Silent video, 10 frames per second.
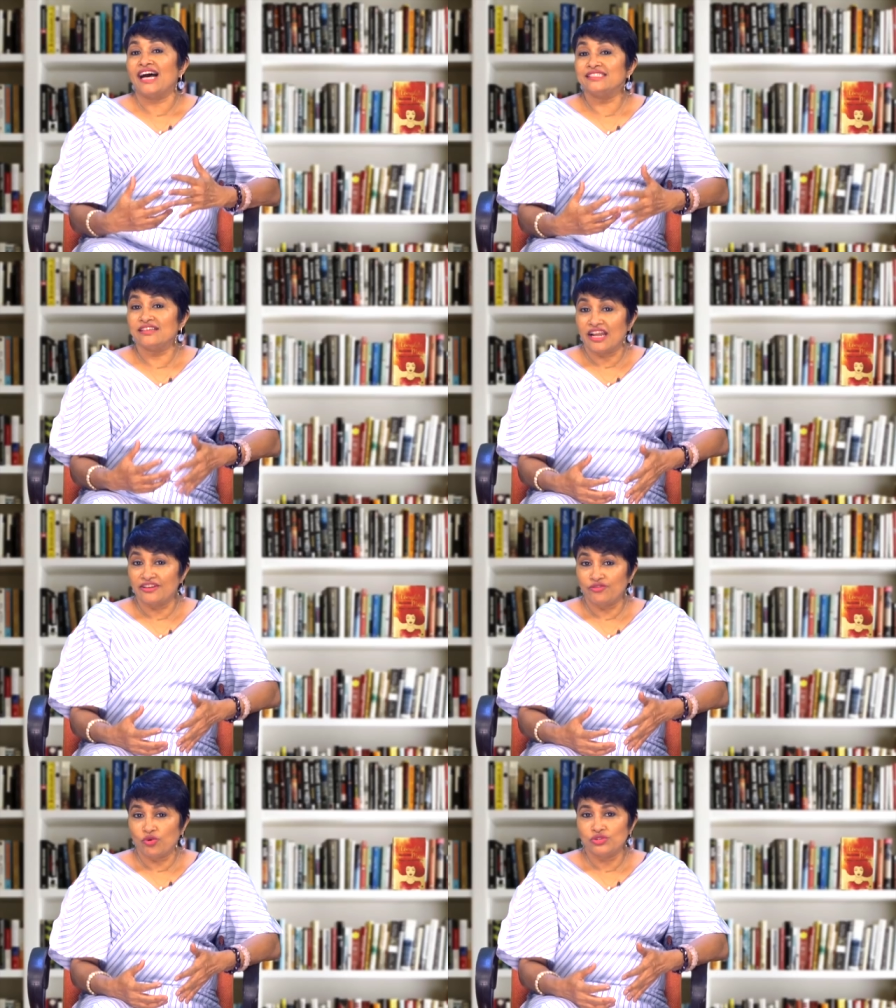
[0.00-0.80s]
as a
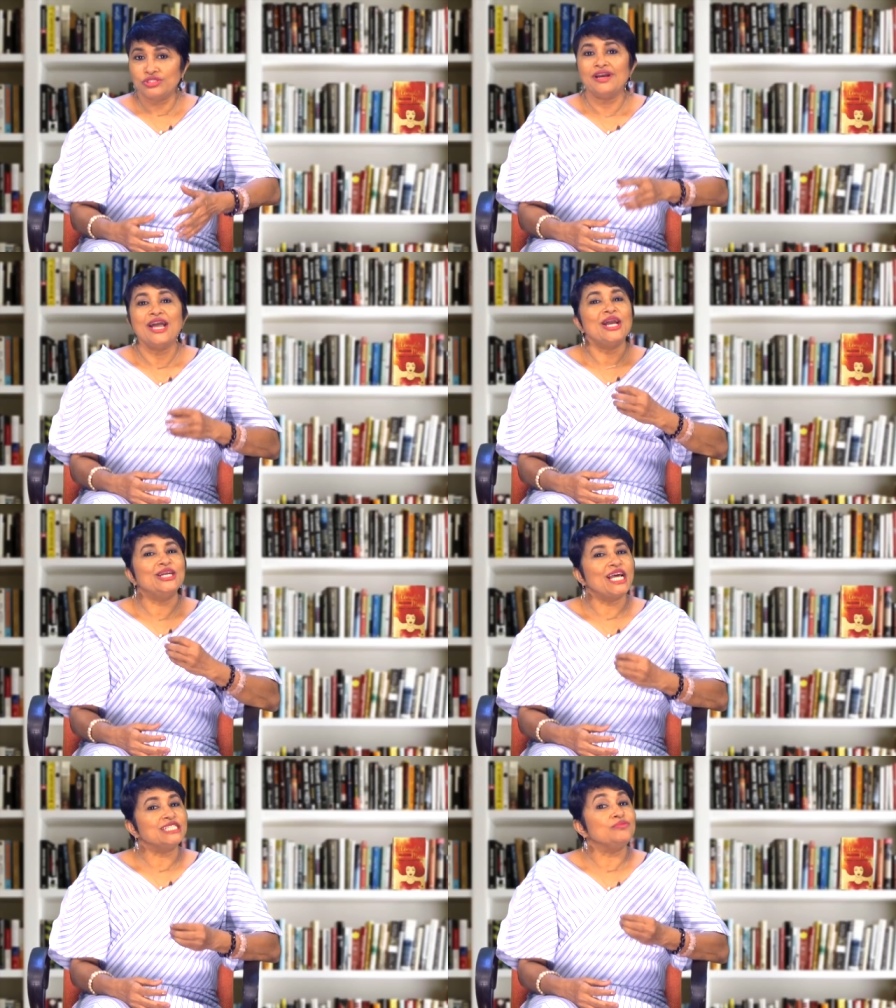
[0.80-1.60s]
life coach,
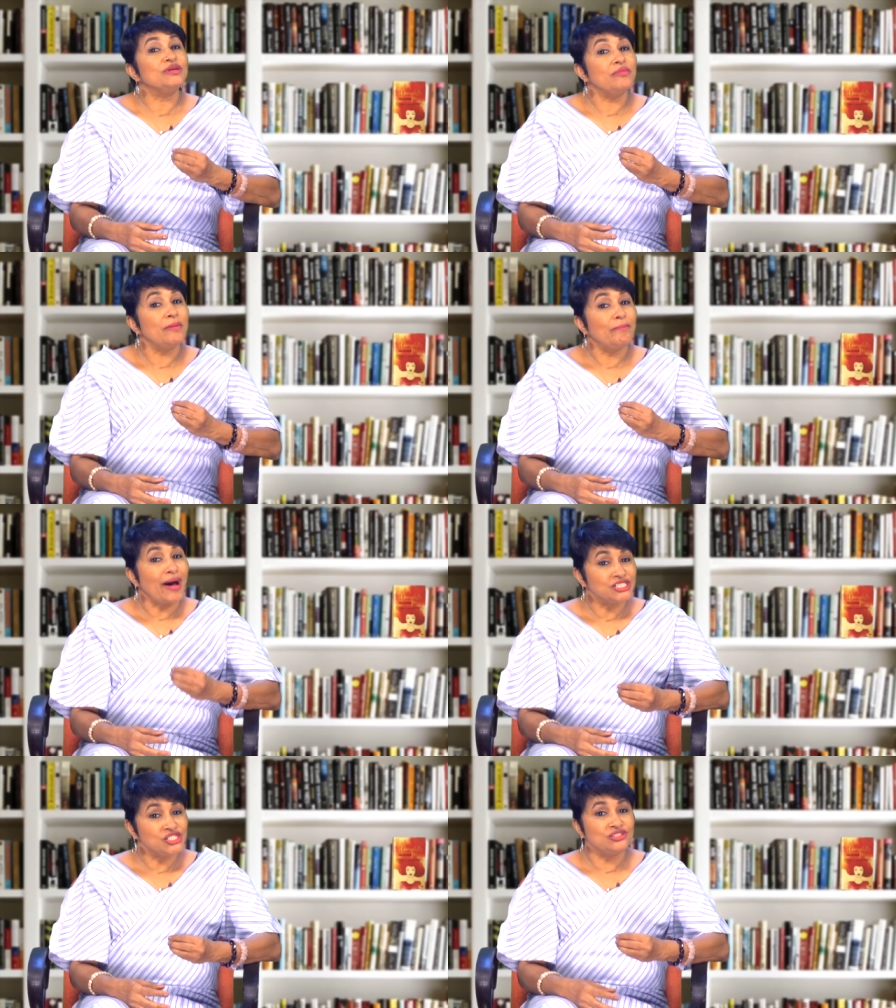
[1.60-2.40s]
it has been my
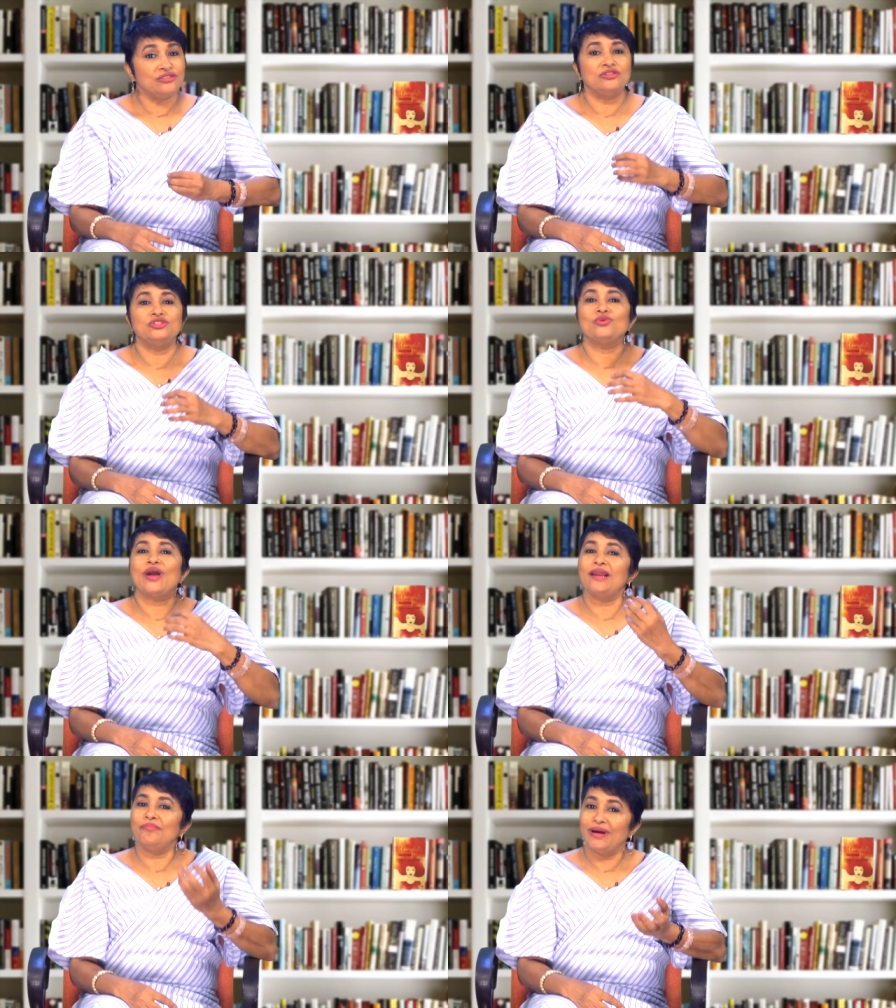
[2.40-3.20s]
passion to
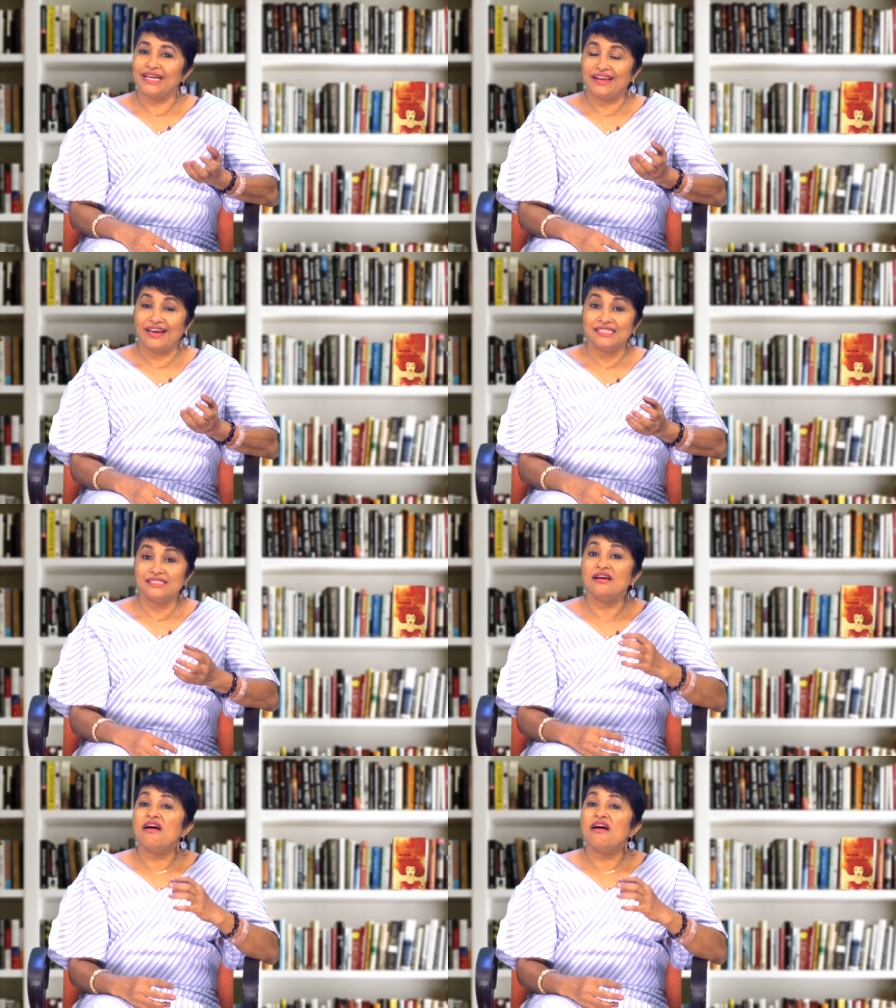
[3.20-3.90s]
help my clients